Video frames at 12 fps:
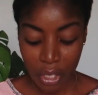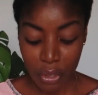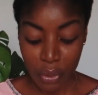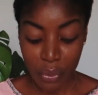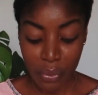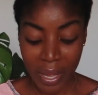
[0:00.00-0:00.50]

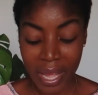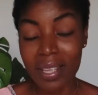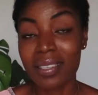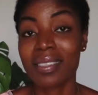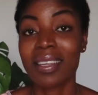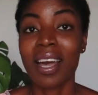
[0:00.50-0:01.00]

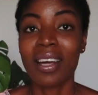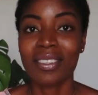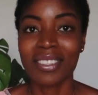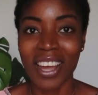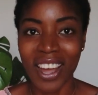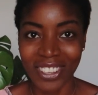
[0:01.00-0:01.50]
US
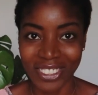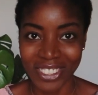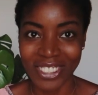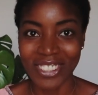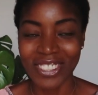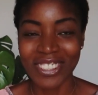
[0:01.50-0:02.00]

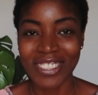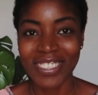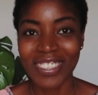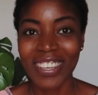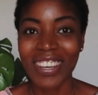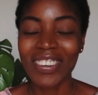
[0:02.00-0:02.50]
dollars.
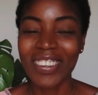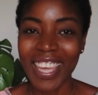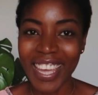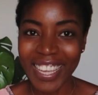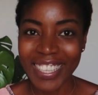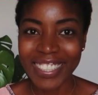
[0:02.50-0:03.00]

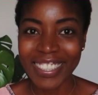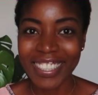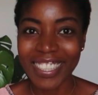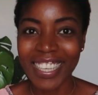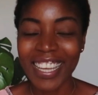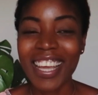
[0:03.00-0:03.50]
Okay,
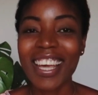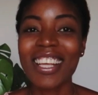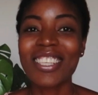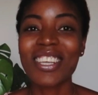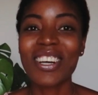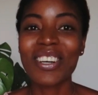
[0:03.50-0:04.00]

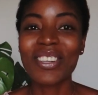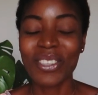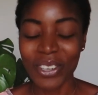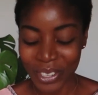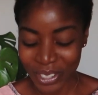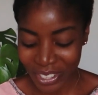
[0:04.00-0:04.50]
so
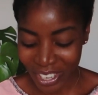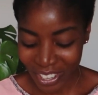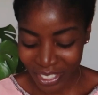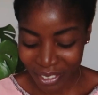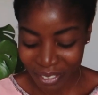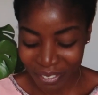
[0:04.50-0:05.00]
those
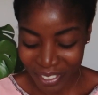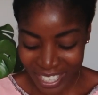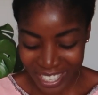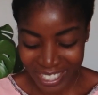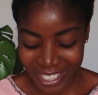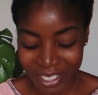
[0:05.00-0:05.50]
are the
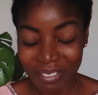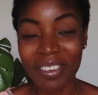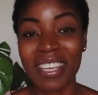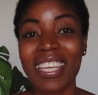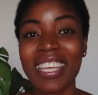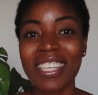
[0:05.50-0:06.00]
fees
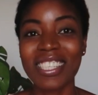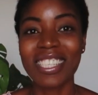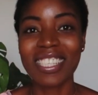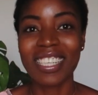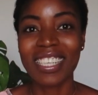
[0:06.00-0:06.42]
for each